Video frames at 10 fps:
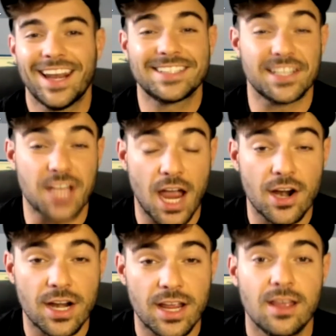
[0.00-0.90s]

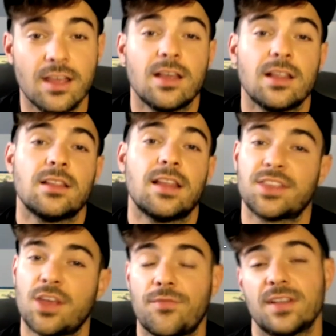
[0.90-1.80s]
entirety, like the
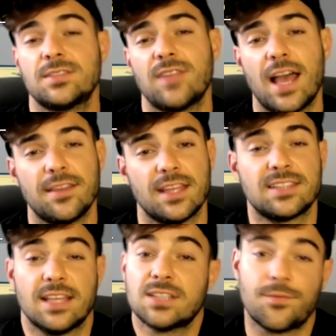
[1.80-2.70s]
offensive line,
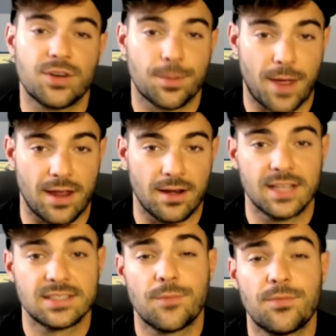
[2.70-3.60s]
it's up for debate.
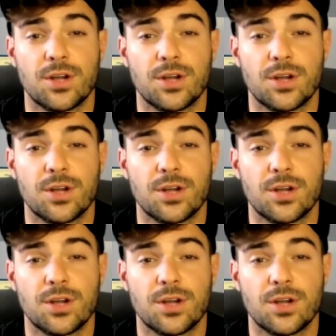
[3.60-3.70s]
It's up for